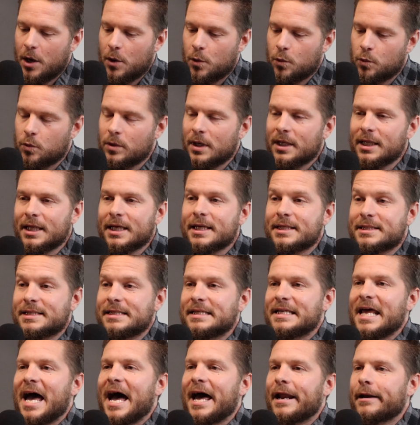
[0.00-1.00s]
really, it's
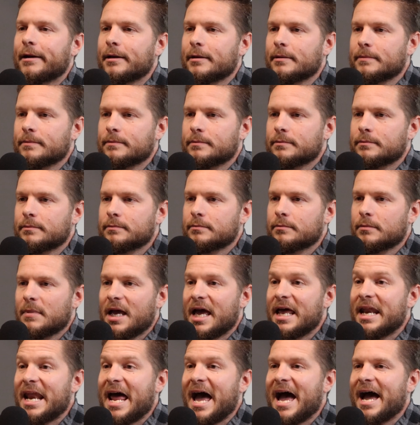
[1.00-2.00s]
data.
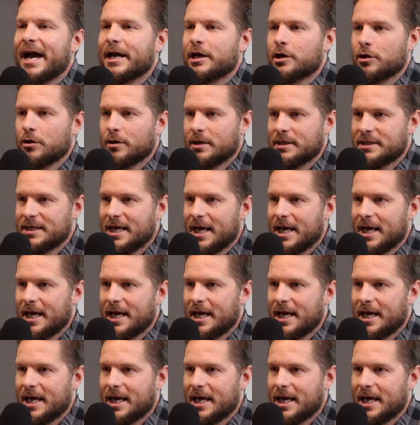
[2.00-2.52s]
And accurate